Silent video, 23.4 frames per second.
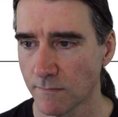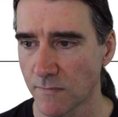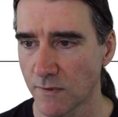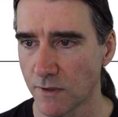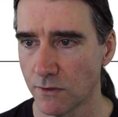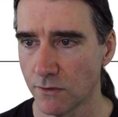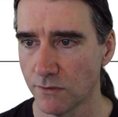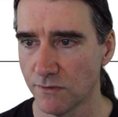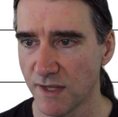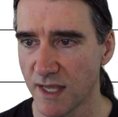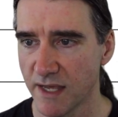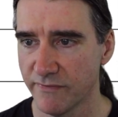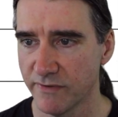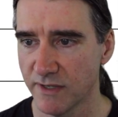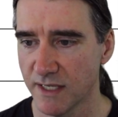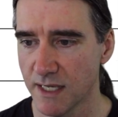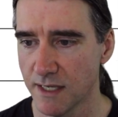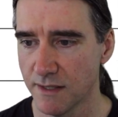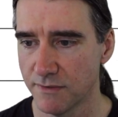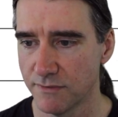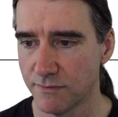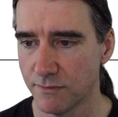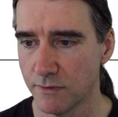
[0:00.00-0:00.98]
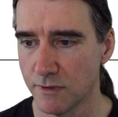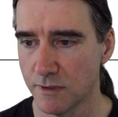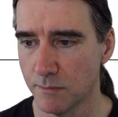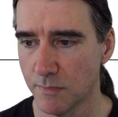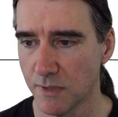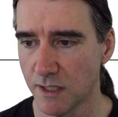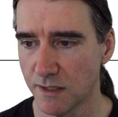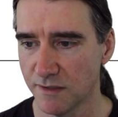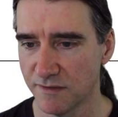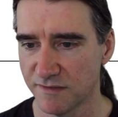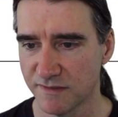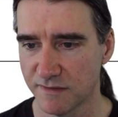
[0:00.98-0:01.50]
it'll navigate through the
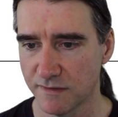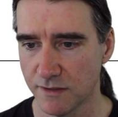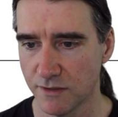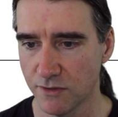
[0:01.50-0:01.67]
months.